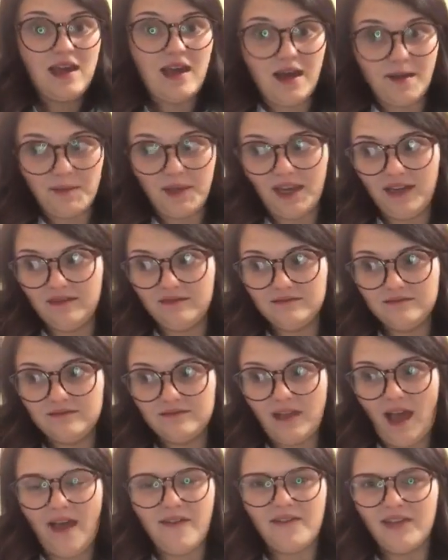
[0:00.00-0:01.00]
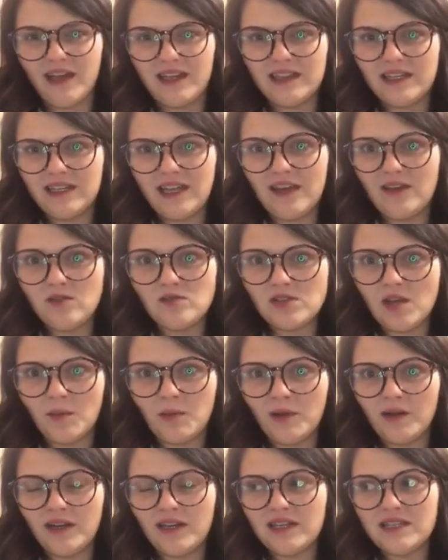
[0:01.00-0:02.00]
I mean, I feel like the day you stop
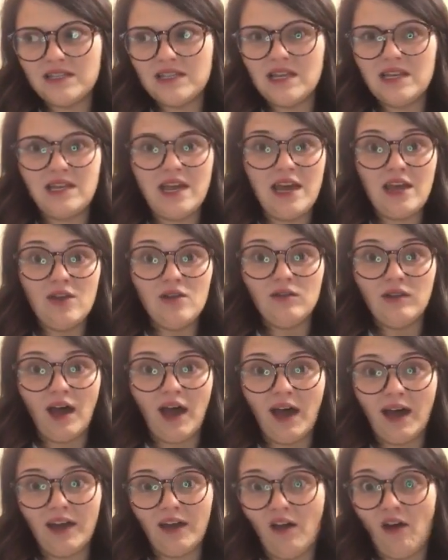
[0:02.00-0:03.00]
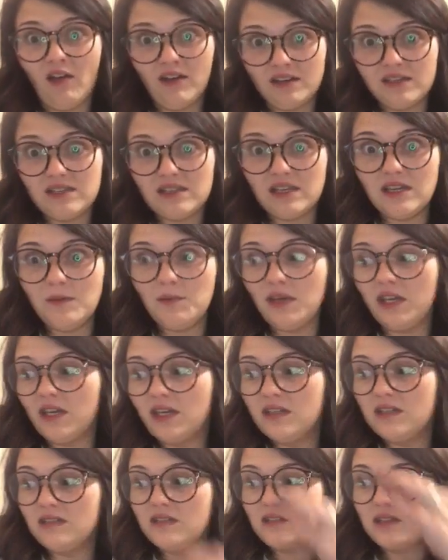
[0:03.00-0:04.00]
learning is the day you die, honestly,
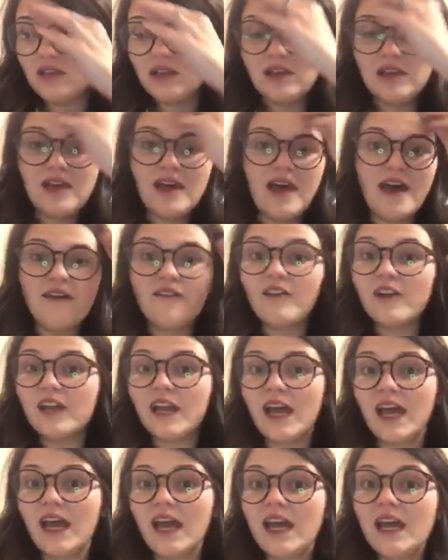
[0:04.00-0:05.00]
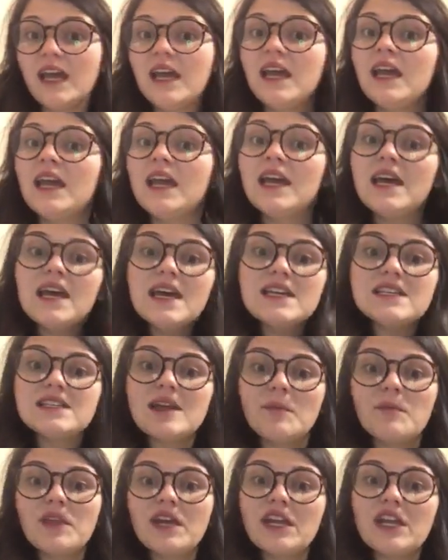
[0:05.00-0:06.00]
because every day is
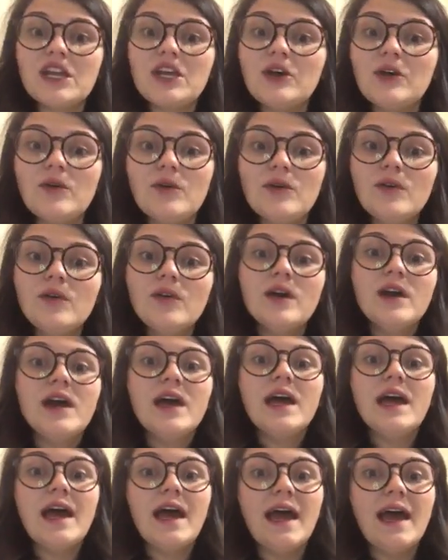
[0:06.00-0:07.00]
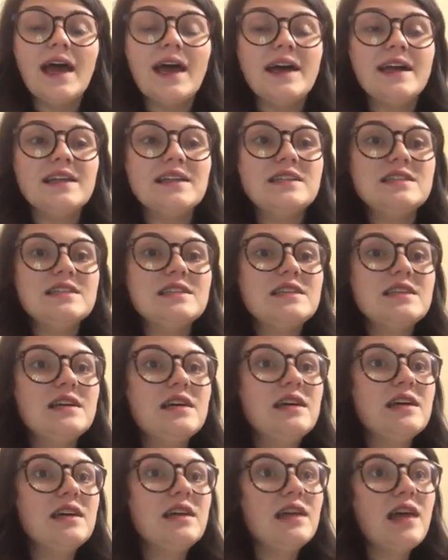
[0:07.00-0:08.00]
something new, and
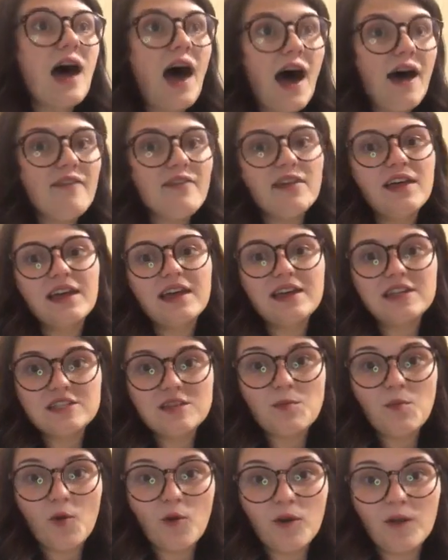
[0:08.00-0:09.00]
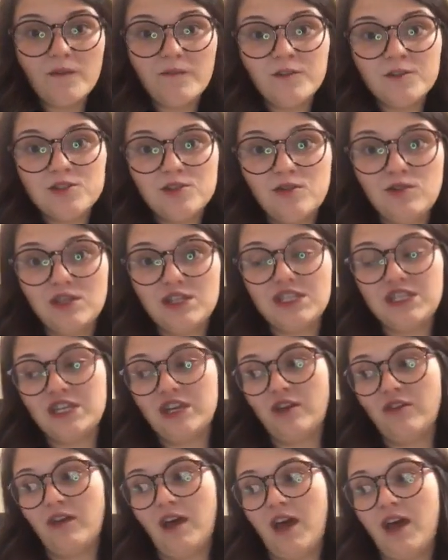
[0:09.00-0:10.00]
I feel like it's important for students to
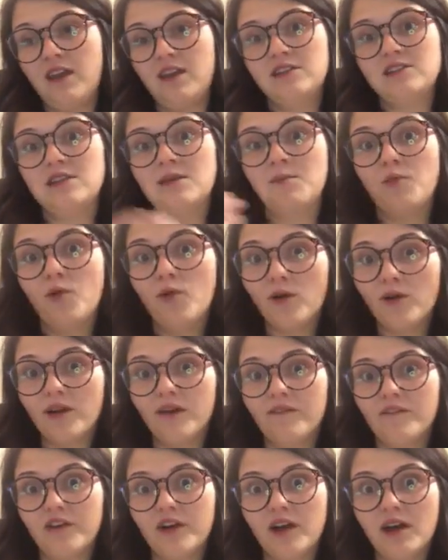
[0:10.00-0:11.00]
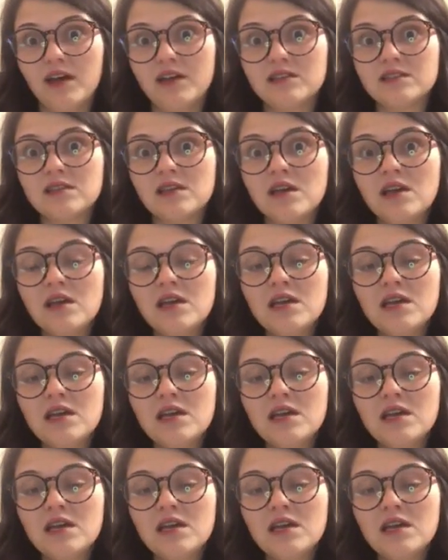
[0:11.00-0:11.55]
know that, and it's important for us